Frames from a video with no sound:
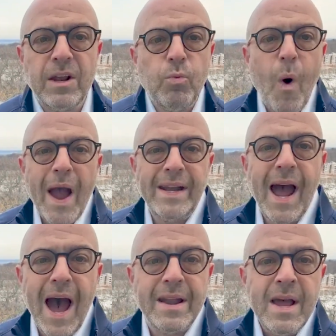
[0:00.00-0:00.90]
And why
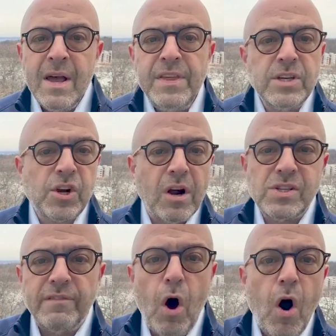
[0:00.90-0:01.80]
not? These cars
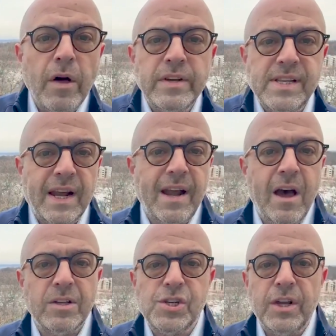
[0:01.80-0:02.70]
have all the
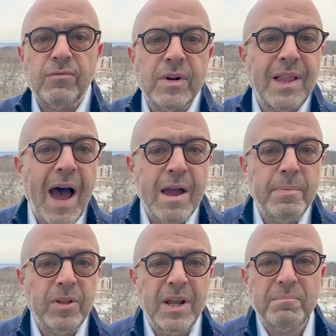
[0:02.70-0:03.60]
technology and
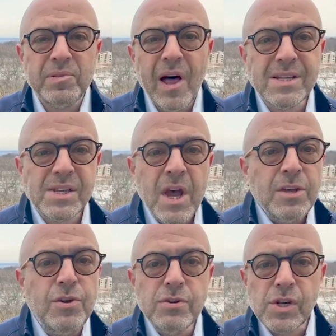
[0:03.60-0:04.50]
reliability. Plus,
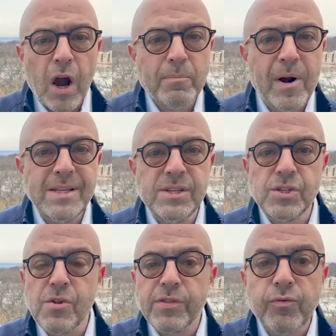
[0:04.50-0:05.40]
used car
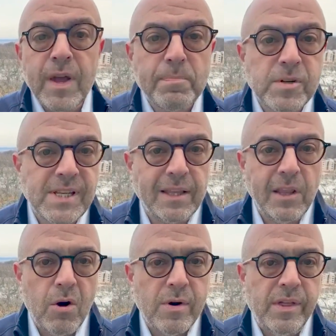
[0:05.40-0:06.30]
prices are 3%
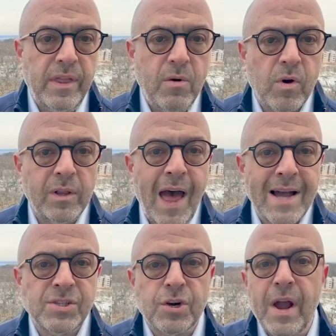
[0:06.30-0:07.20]
lower than they were
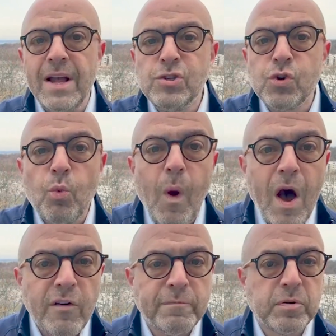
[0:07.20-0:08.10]
last year and
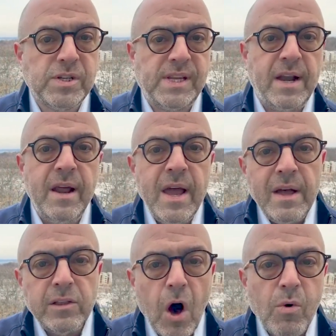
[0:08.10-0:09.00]
12%
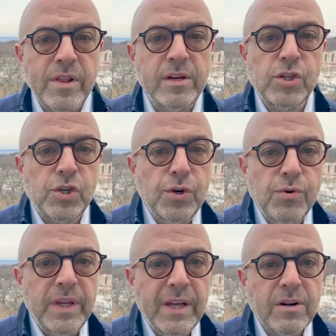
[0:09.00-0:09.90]
lower than
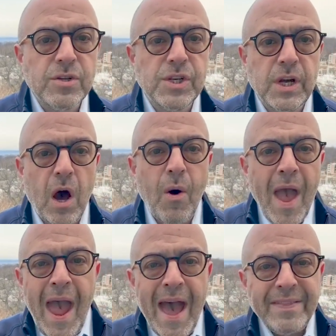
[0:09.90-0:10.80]
2 years ago
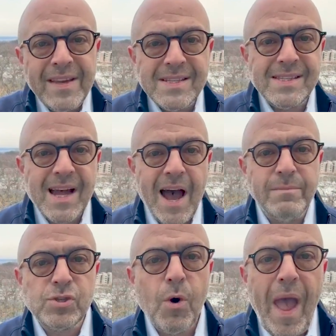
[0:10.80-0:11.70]
at this
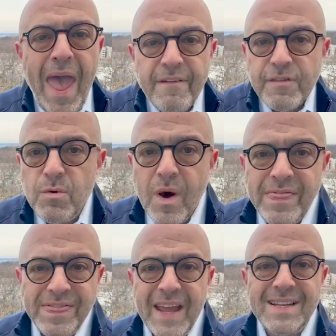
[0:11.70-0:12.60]
time. So
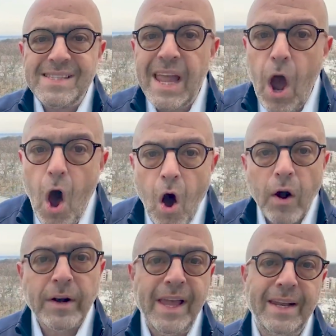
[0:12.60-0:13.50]
everyone thinks they
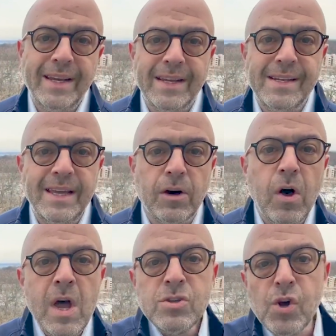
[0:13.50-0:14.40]
are getting a deal.
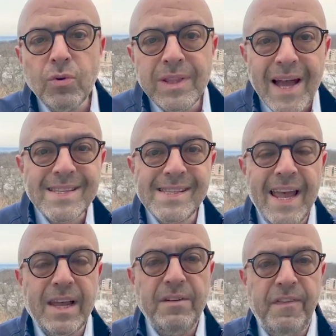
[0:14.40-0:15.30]
So let's
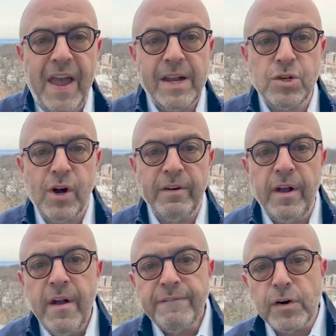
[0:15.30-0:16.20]
take advantage of it.
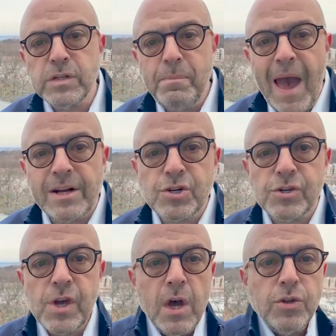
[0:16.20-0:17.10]
First,
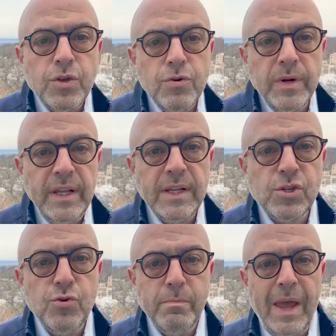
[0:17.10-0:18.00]
managers, you need
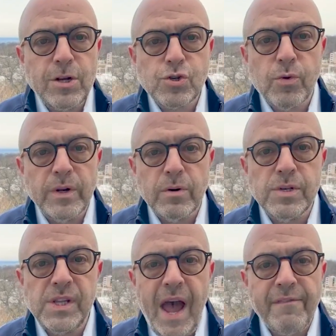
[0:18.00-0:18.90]
to make sure your
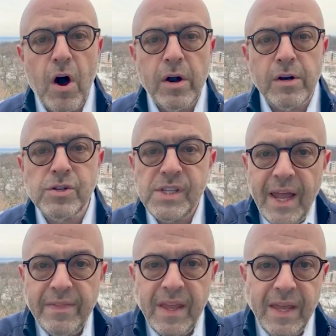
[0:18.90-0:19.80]
staff
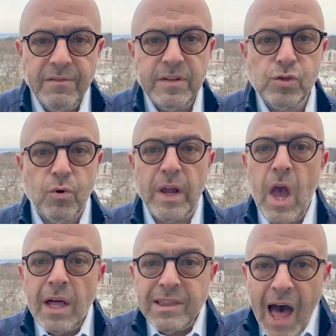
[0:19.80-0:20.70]
understand the inventory.
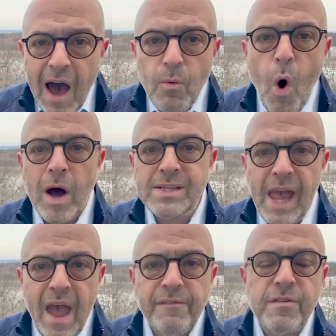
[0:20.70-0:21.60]
Lot walks
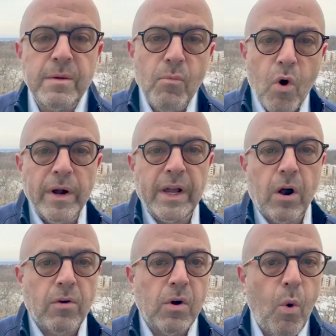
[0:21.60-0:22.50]
every morning
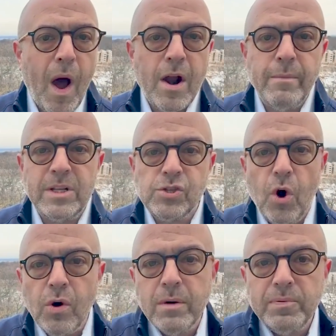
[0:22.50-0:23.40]
are a requirement.
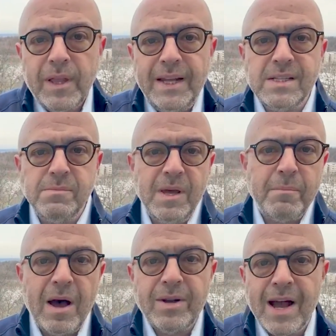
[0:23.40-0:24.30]
Don't complain to me
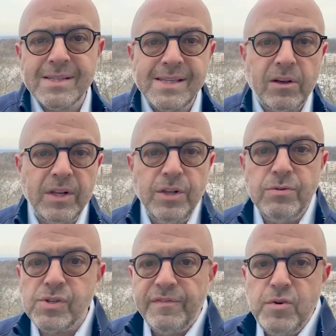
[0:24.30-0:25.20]
about not selling
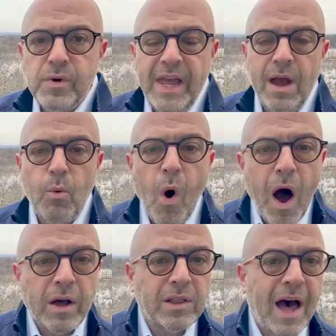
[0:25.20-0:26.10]
used if you can't
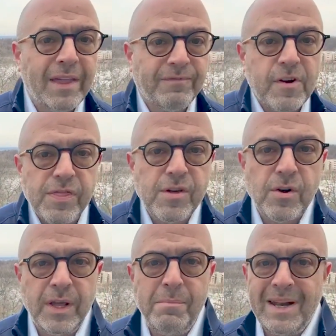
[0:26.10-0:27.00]
walk lot for
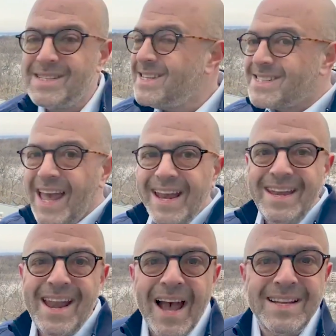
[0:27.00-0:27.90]
30 minutes. It's
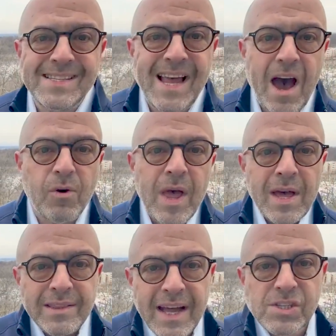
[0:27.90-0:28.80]
getting nice out.
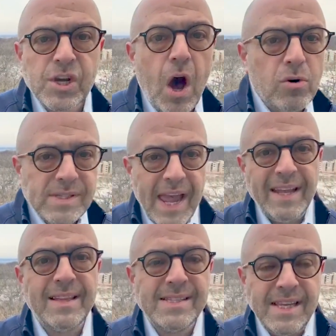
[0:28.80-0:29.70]
Let's go.
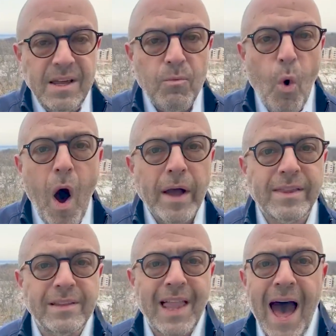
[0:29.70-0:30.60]
Take the team, walk
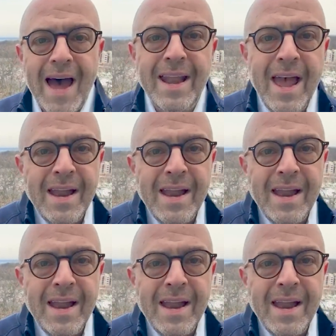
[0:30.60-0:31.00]
the lot.